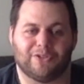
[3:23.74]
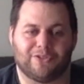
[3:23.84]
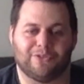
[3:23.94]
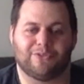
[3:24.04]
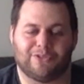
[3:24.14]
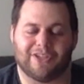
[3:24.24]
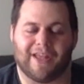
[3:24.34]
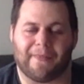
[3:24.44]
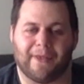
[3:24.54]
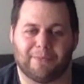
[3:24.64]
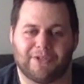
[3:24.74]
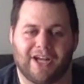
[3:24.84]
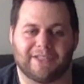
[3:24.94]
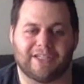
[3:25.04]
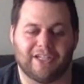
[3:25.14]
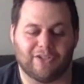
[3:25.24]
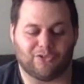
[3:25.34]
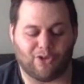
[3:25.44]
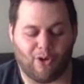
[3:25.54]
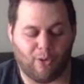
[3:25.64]
to get them done.
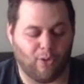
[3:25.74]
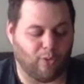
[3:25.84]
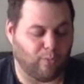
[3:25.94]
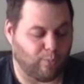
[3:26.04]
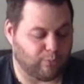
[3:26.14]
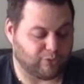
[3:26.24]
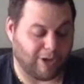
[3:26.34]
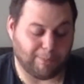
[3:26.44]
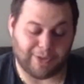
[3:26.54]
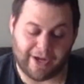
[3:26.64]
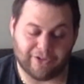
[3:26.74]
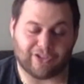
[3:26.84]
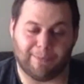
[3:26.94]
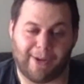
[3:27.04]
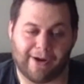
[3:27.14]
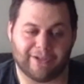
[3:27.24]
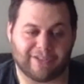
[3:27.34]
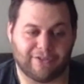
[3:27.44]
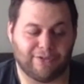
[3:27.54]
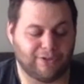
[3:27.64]
So some players compared it
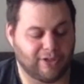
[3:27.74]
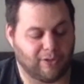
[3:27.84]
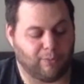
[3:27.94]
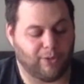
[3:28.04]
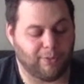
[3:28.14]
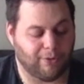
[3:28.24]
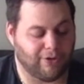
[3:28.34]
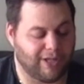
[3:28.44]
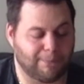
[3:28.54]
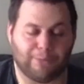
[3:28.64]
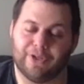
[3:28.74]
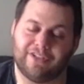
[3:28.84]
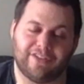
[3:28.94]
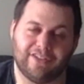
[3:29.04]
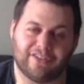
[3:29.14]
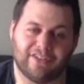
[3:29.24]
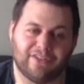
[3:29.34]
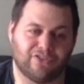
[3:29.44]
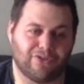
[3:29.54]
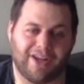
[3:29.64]
to, we were in
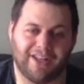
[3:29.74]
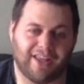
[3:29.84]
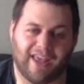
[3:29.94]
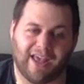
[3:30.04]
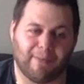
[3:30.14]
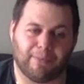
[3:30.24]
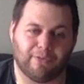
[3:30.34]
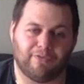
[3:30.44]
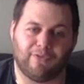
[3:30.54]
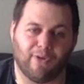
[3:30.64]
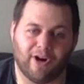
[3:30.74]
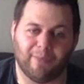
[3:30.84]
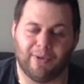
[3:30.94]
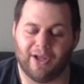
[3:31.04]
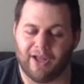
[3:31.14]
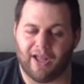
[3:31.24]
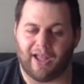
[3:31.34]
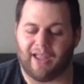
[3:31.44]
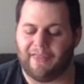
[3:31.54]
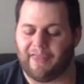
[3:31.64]
preseason training camp form,
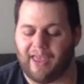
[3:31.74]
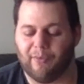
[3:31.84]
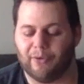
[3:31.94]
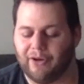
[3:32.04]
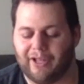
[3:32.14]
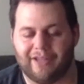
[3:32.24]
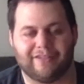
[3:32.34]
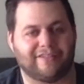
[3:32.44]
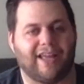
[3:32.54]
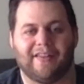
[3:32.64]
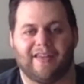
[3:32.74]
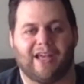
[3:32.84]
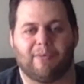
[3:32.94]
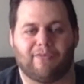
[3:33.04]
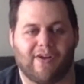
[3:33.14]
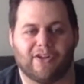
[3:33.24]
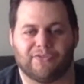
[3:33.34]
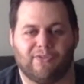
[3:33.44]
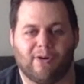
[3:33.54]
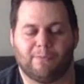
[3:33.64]
and they were in Stanley Cup Finals
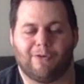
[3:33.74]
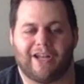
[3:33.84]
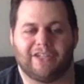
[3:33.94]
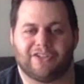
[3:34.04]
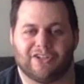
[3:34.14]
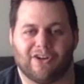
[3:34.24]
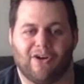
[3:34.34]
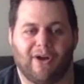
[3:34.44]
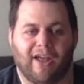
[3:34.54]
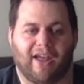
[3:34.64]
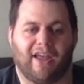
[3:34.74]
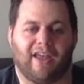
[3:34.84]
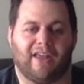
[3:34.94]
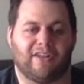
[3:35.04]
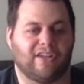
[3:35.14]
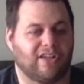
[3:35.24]
form ready to go. And